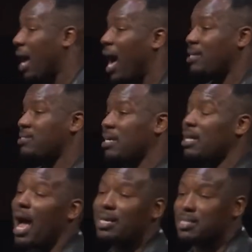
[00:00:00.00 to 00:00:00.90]
toxic
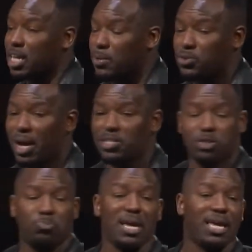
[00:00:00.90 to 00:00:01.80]
lies that he would try to
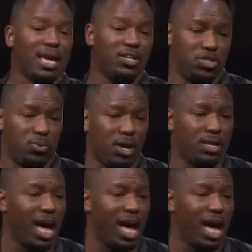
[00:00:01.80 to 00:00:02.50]
speak into our